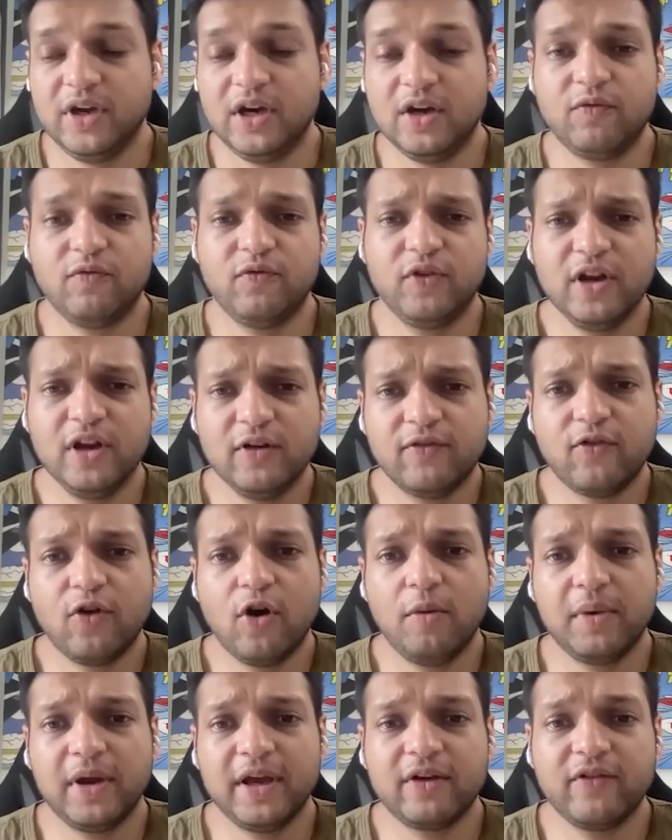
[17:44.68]
It will
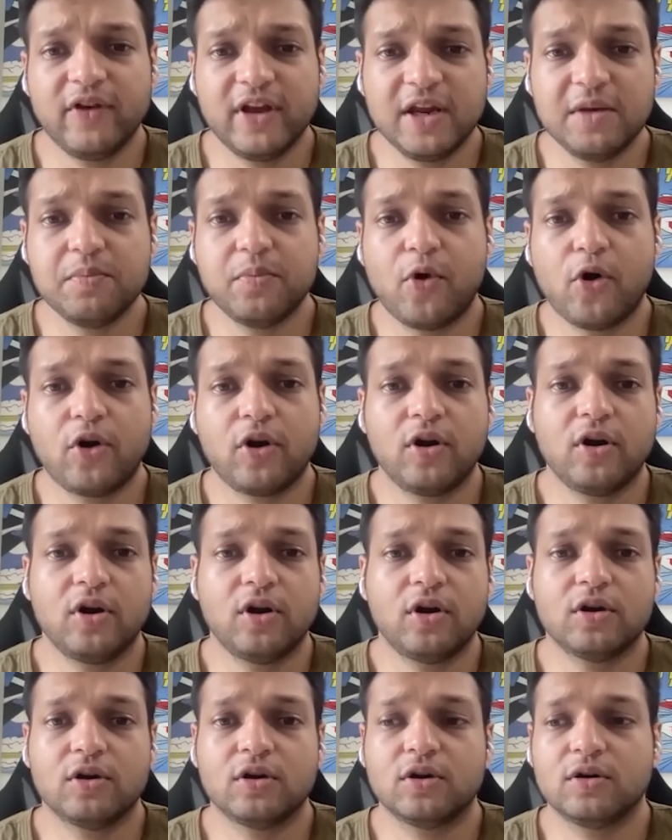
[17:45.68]
form a very
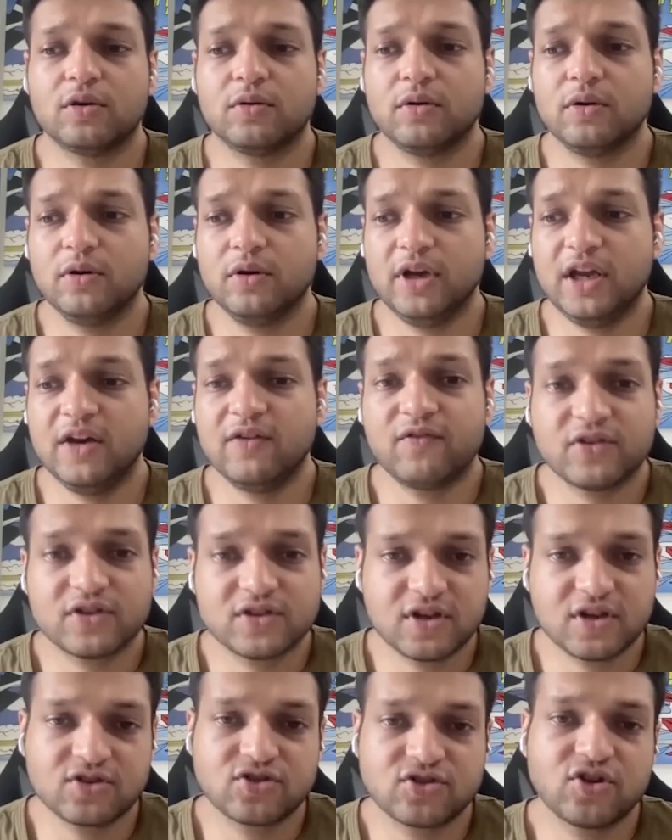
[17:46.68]
important
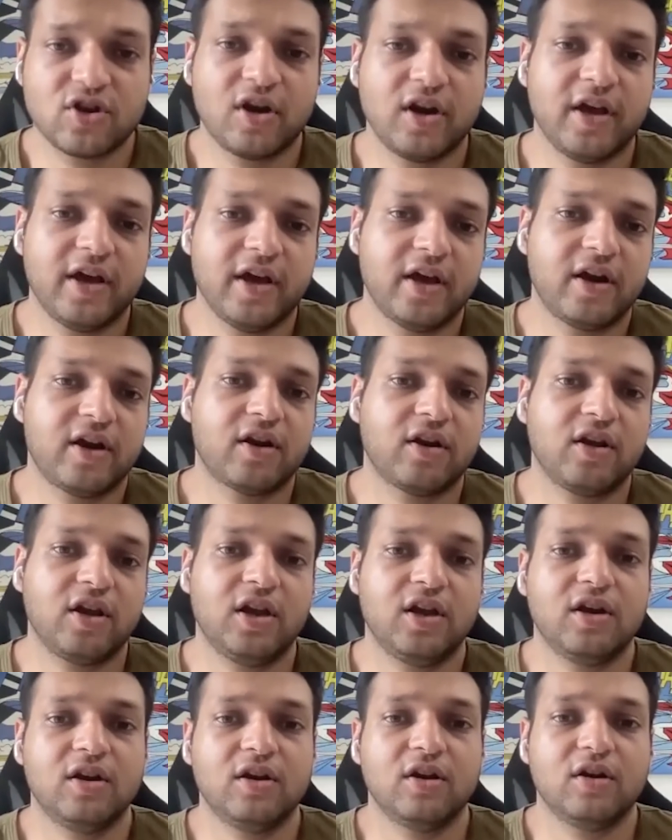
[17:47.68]
infrastructure layer
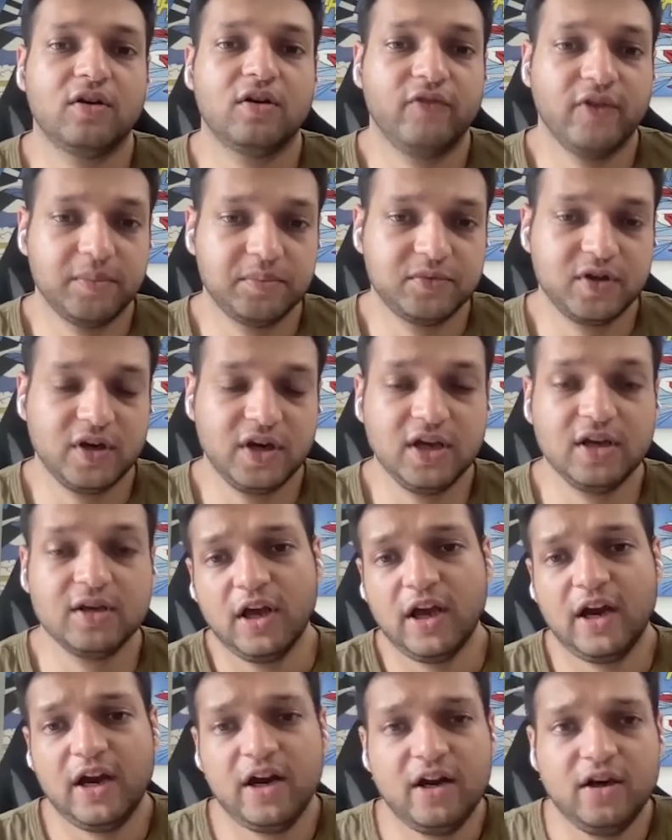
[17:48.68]
in Web3.
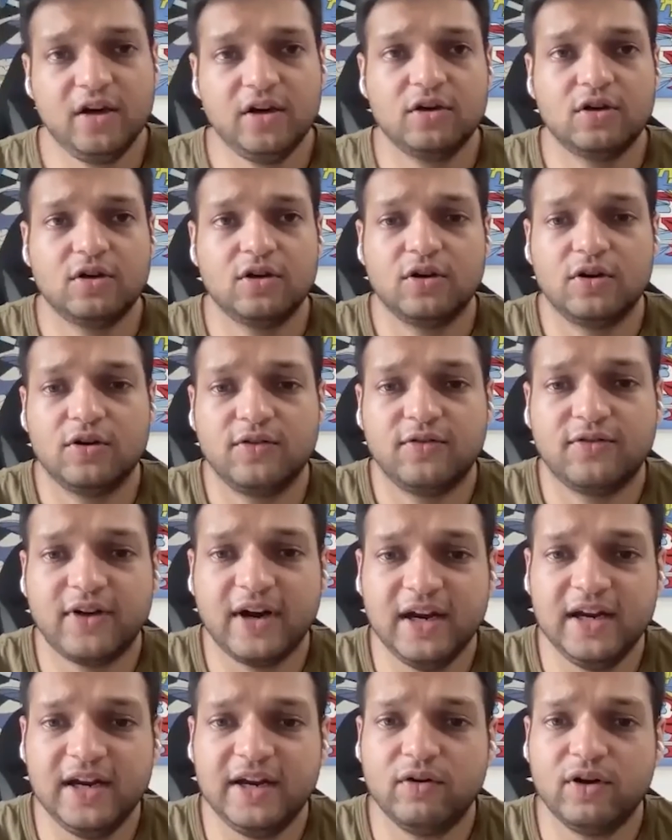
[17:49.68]
And
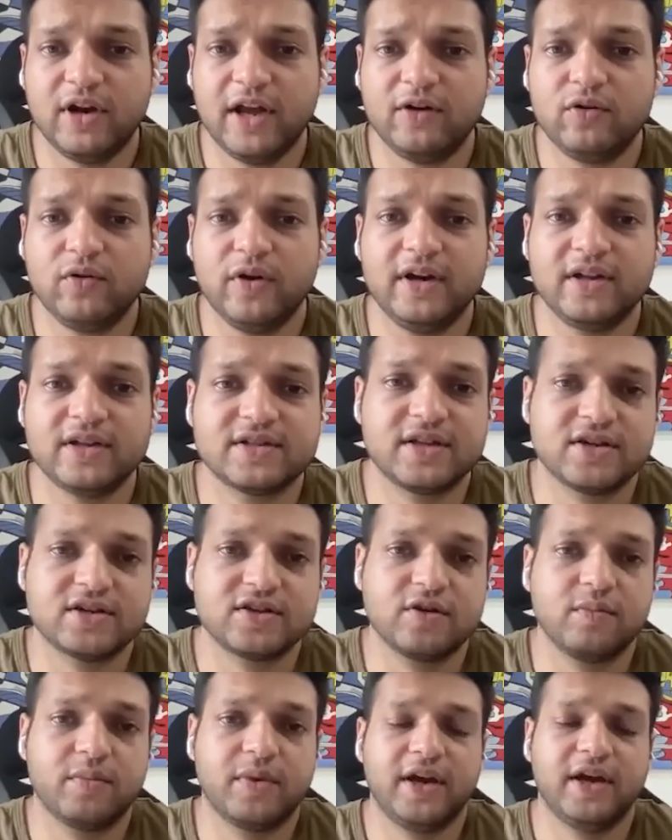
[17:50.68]
finally, I would like to end this
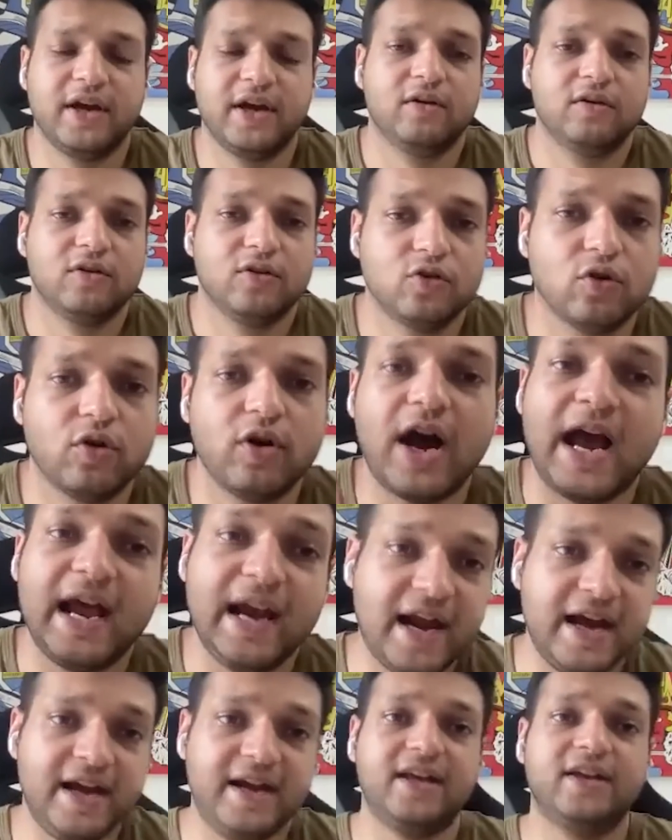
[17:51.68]
session by
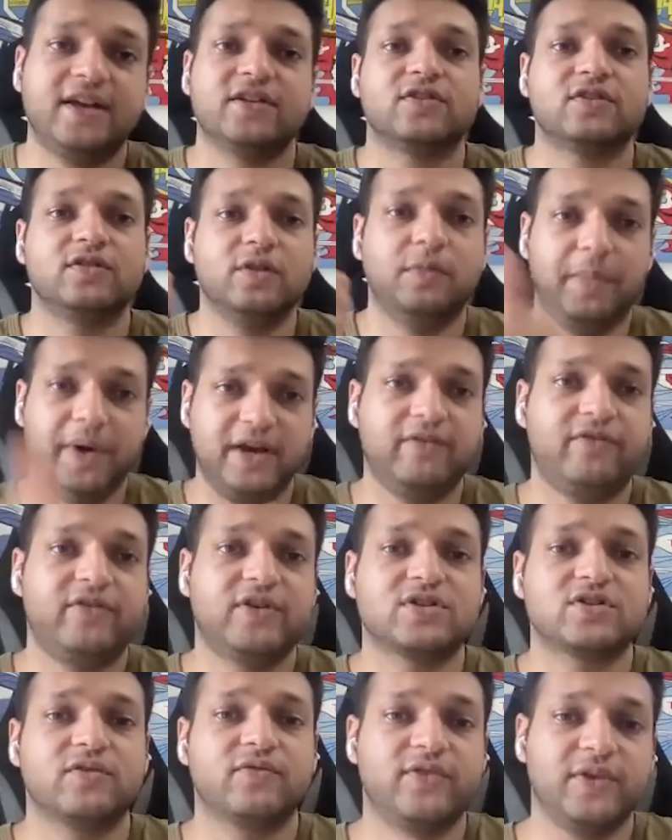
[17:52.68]
highlighting the
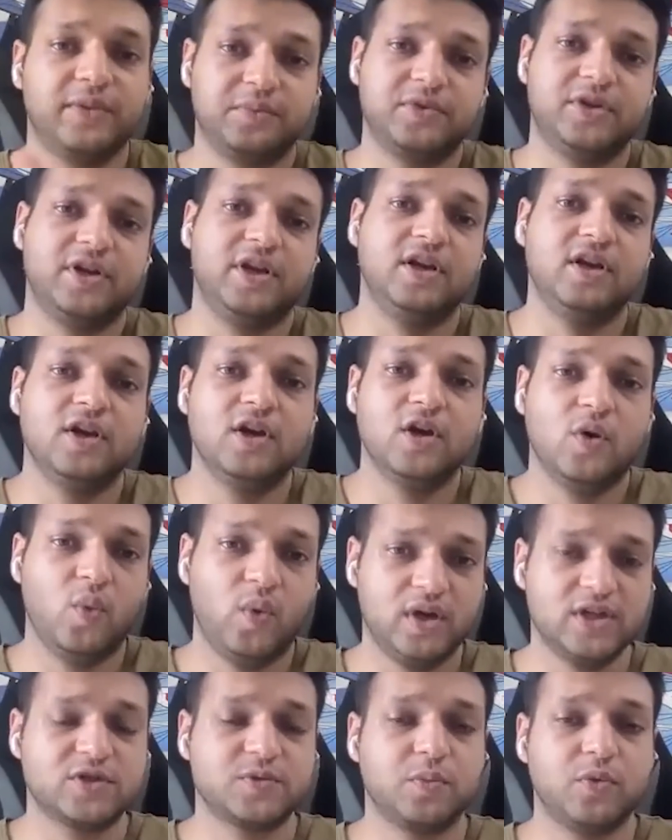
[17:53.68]
benefits of Web3
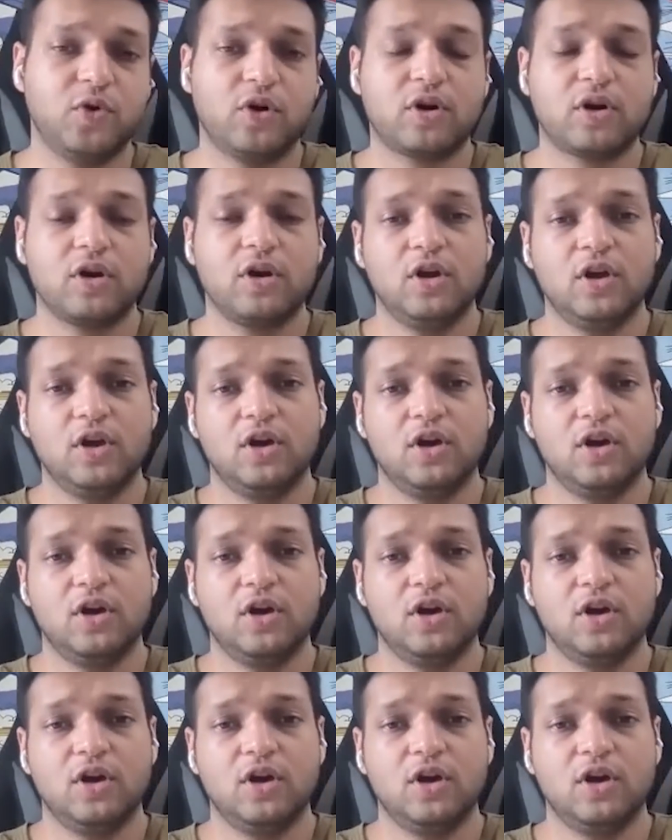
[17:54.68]
once more.